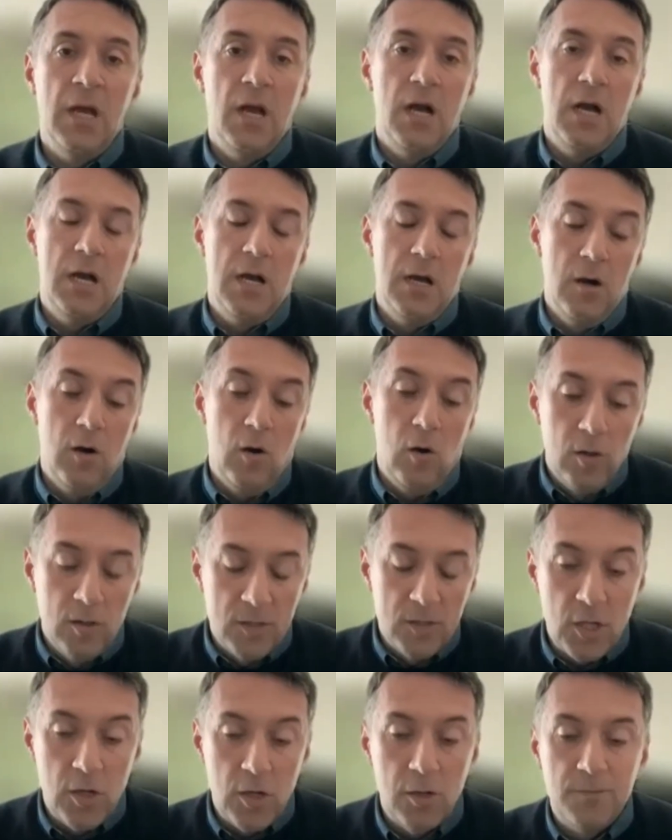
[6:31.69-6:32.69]

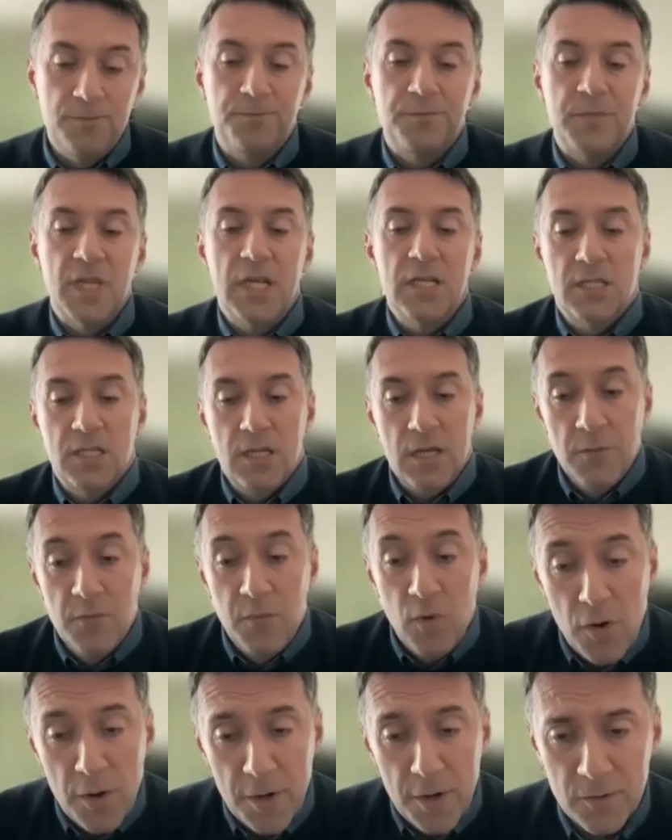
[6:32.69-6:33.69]
Also, it's
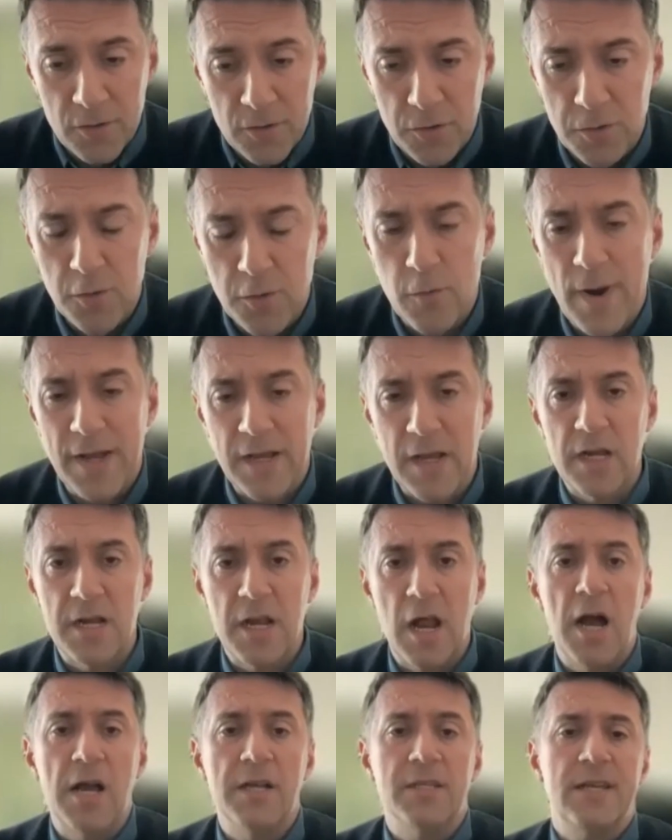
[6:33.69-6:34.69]
important to
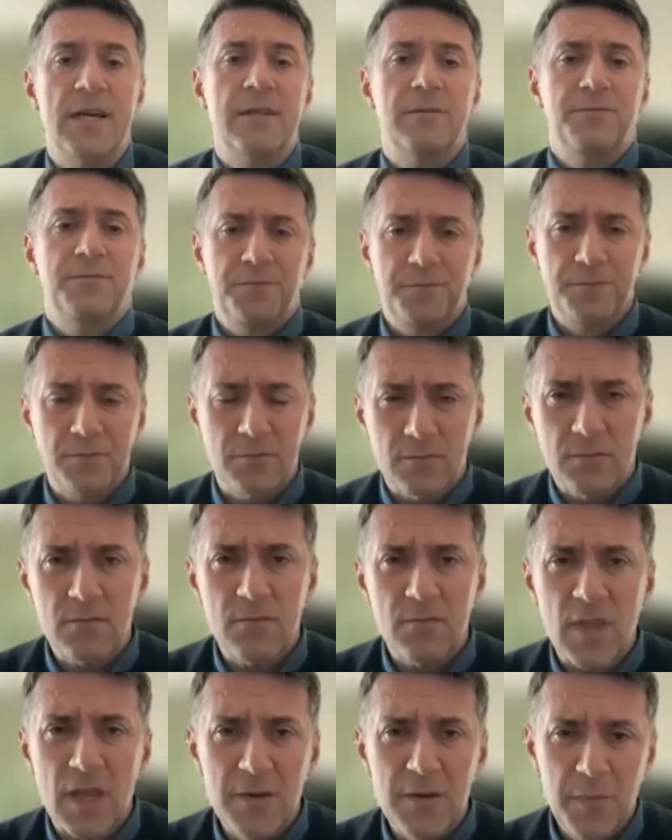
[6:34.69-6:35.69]
recognize that
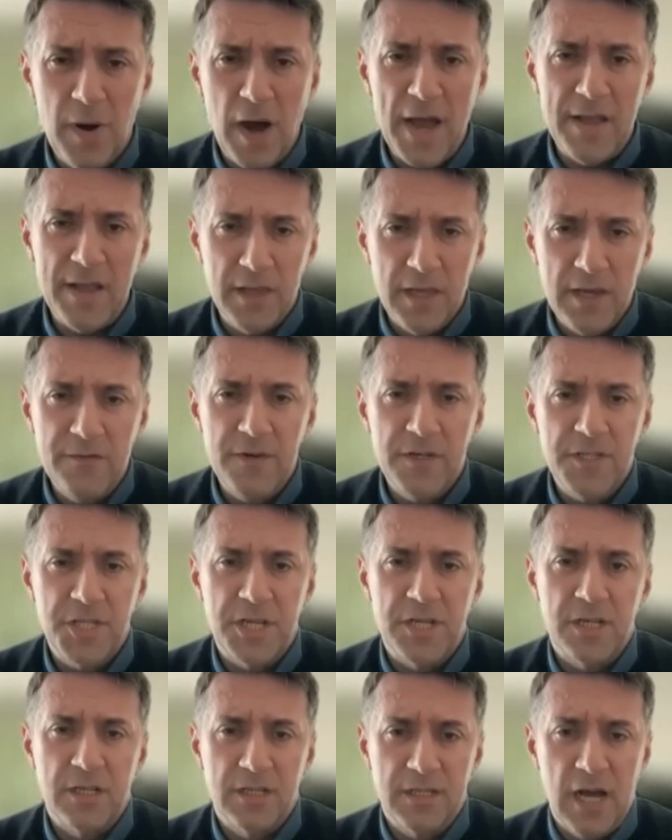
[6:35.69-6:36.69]
by
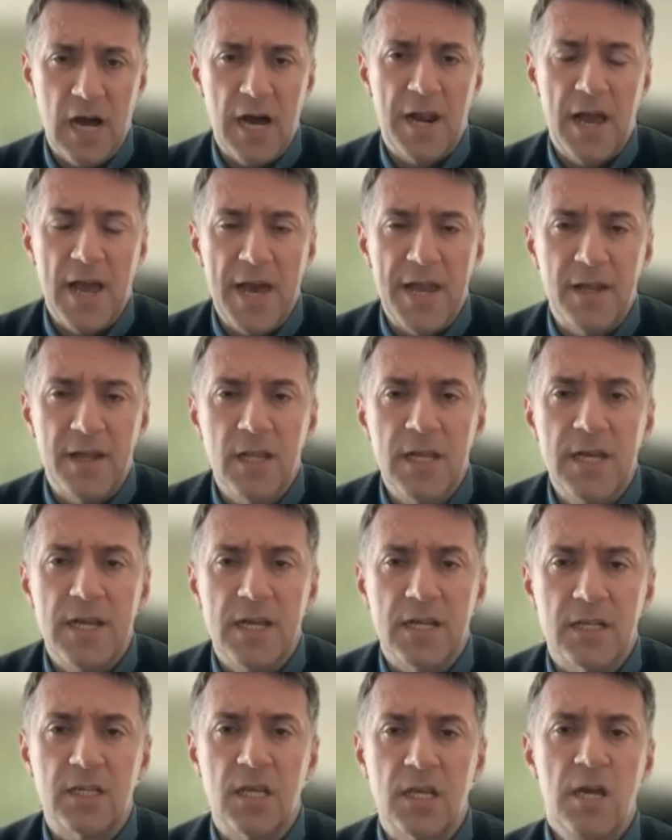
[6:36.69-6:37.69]
leveraging data
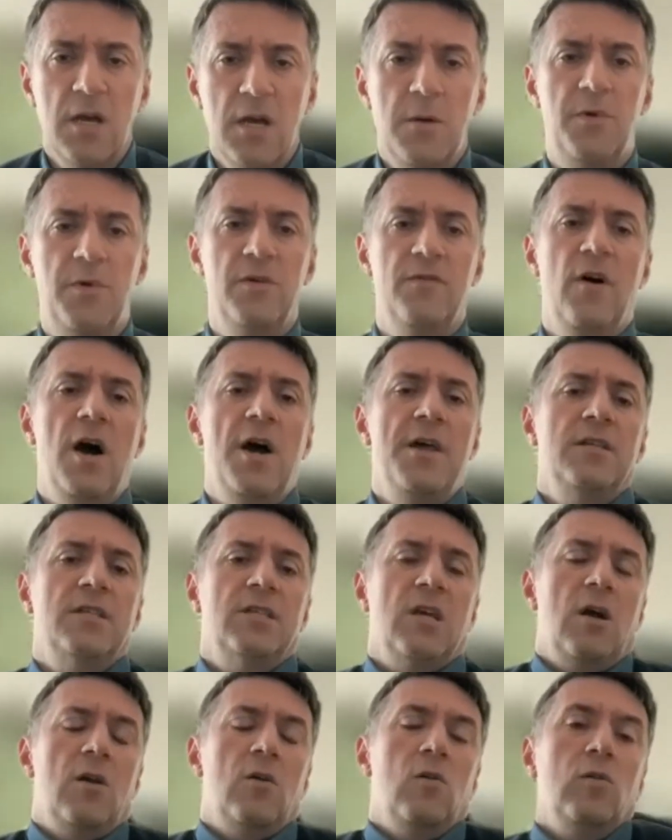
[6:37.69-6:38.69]
analytics, providers
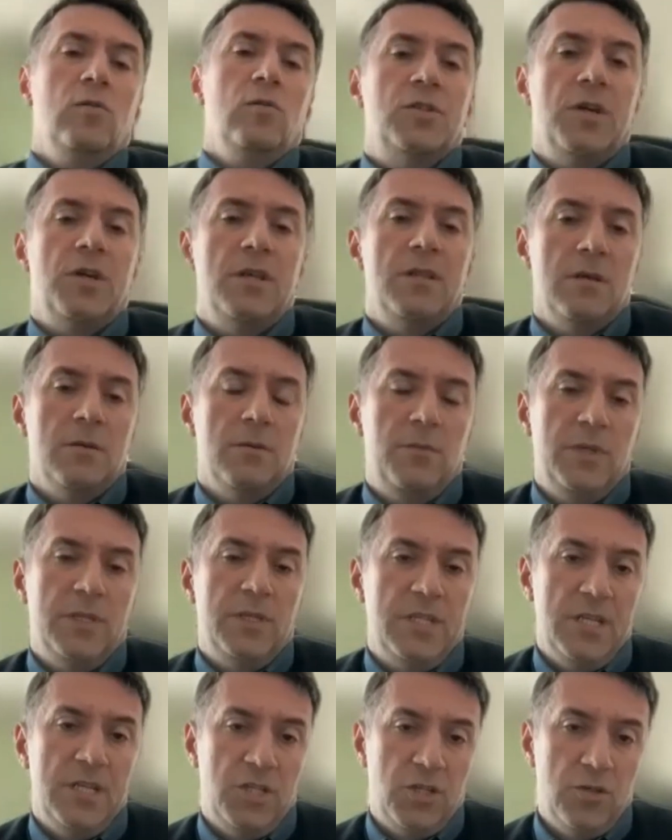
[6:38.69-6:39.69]
are also in a
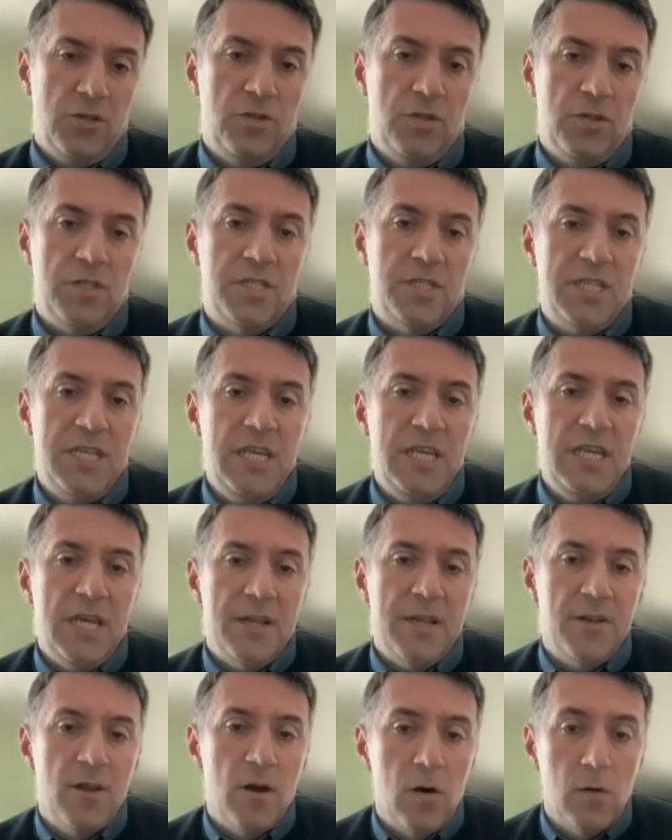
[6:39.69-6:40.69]
position to see
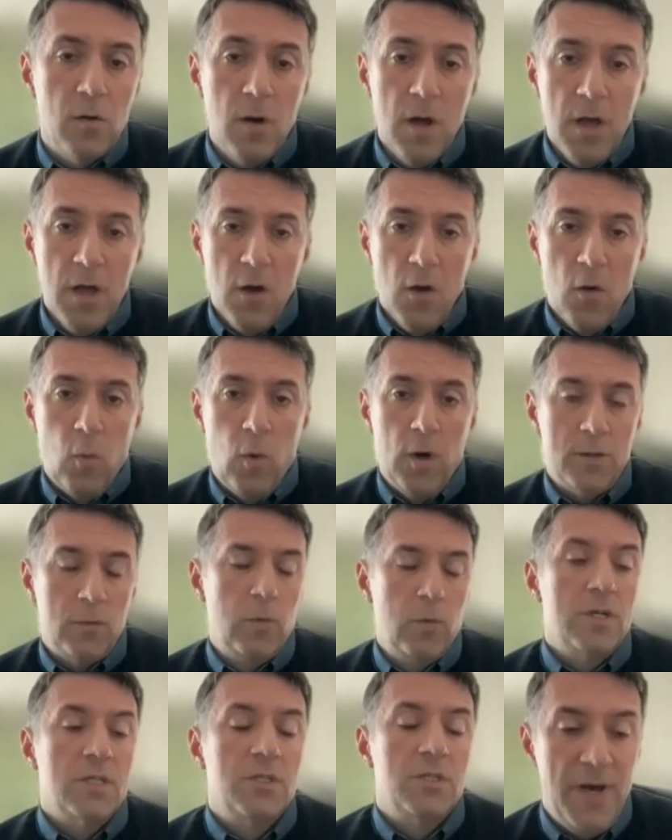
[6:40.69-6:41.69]
and know what
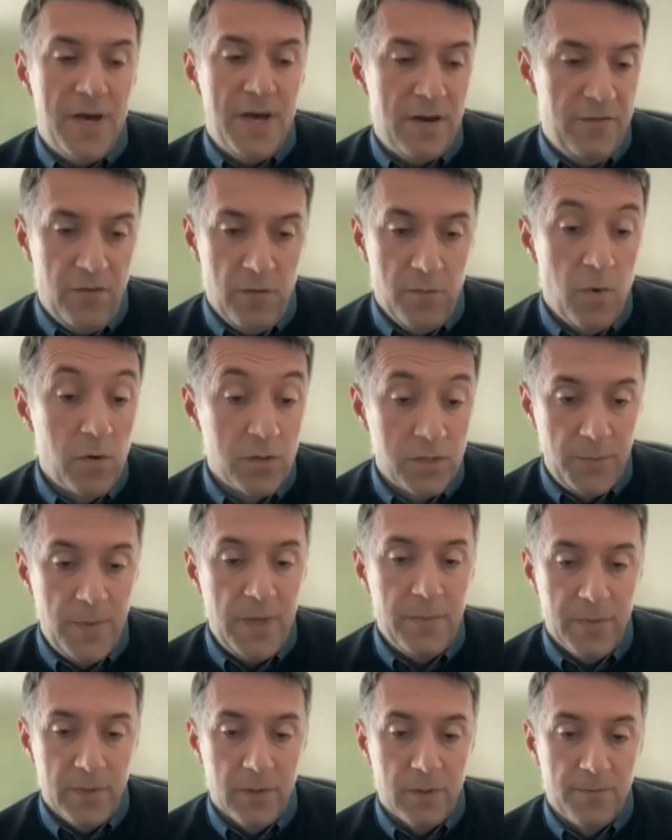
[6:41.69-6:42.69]
works better for most
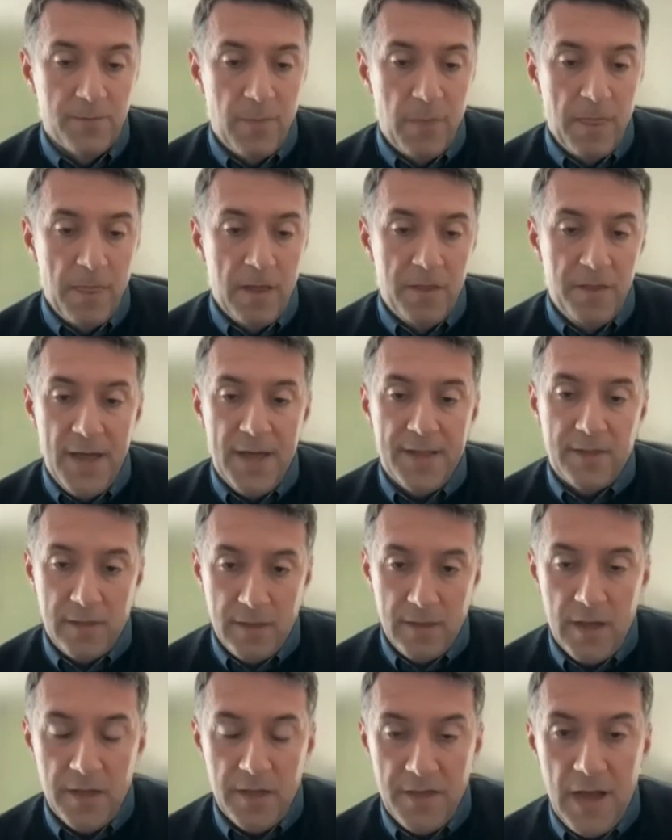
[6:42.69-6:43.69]
people that
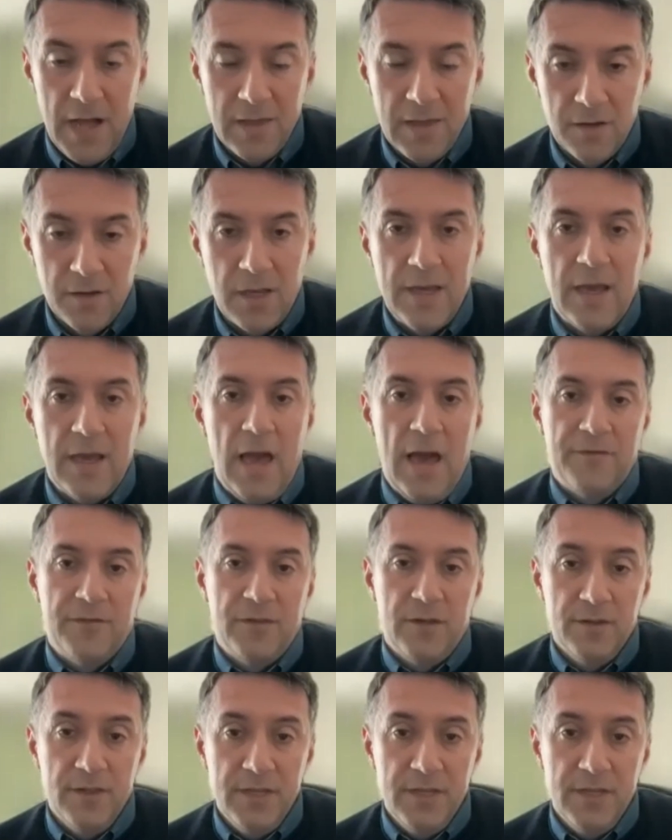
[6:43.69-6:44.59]
they are looking after.